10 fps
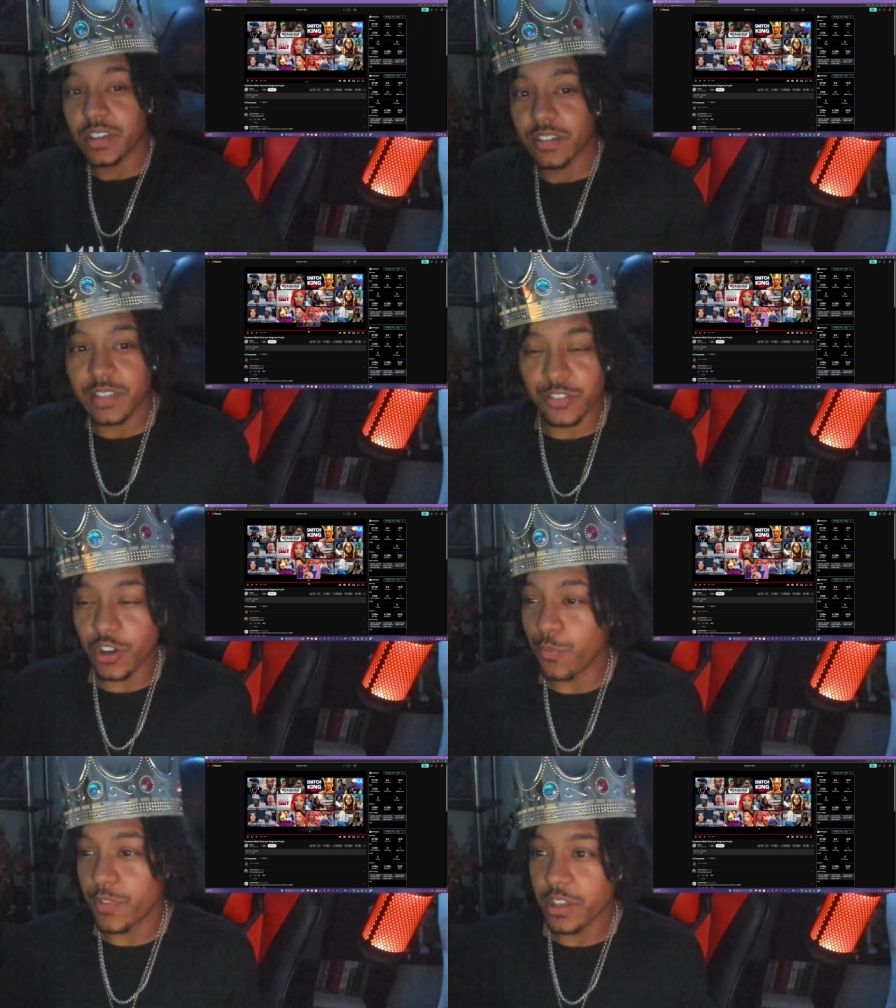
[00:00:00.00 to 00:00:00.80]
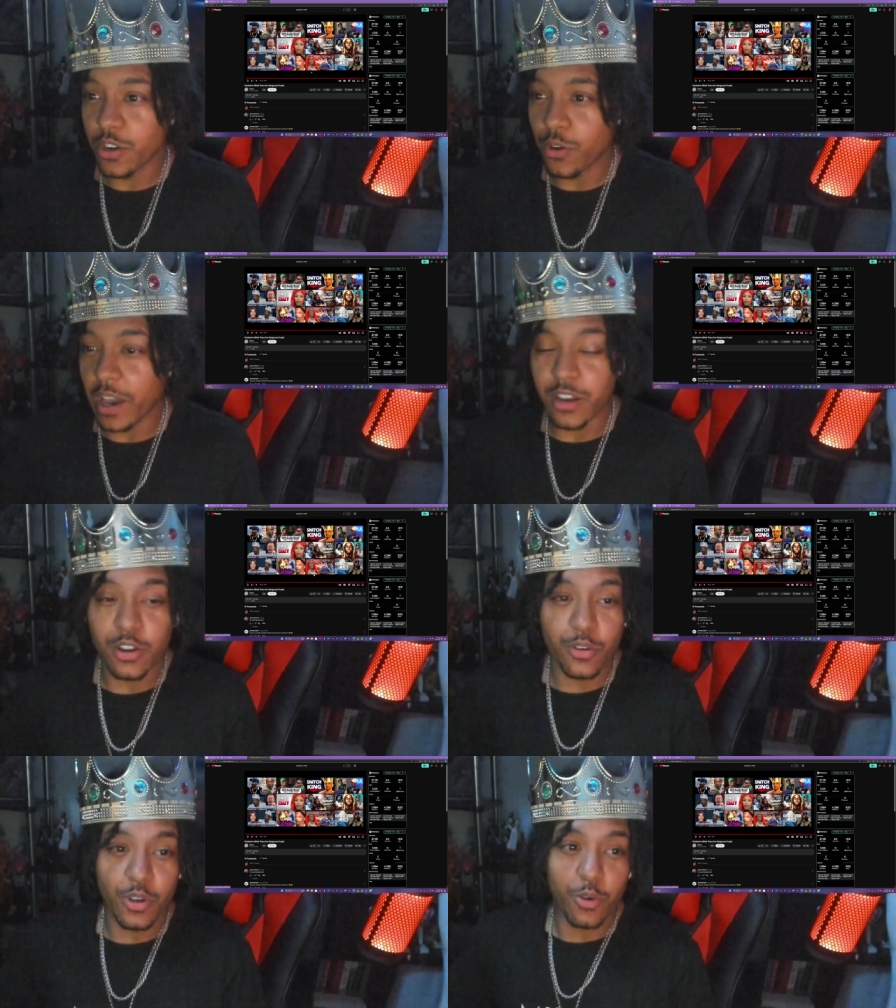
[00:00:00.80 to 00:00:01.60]
The dope video, I didn't know
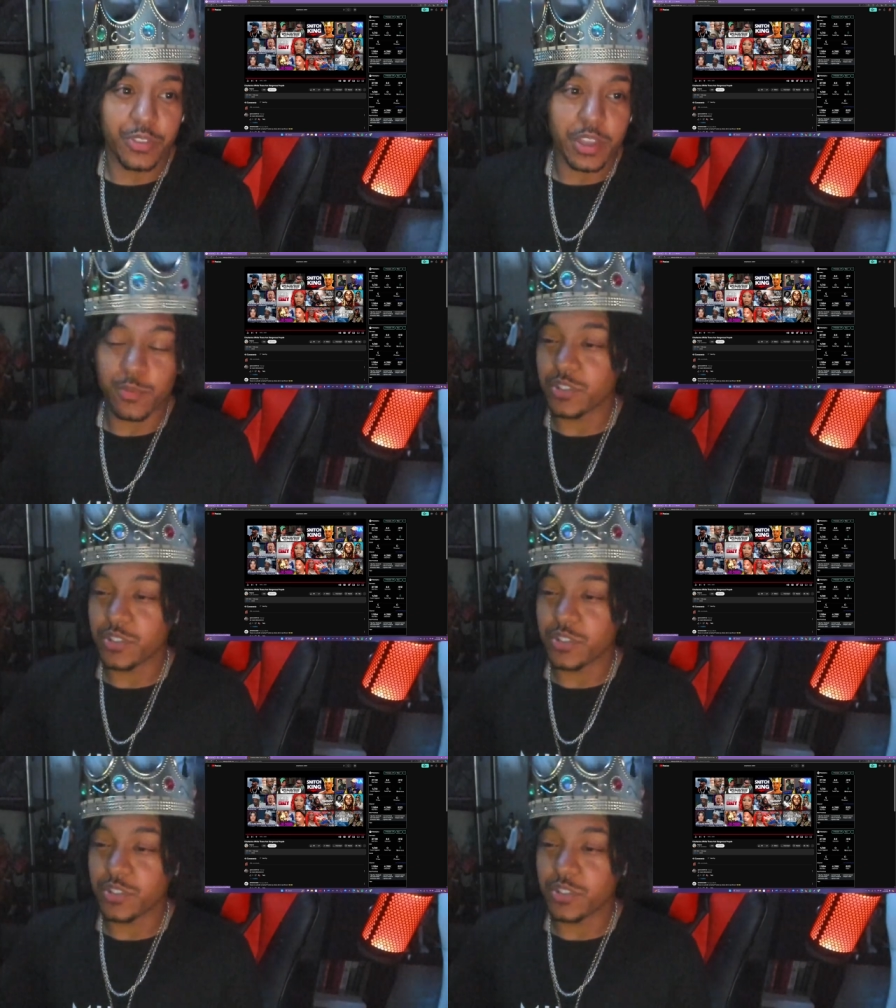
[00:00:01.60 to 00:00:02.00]
the whole thing was going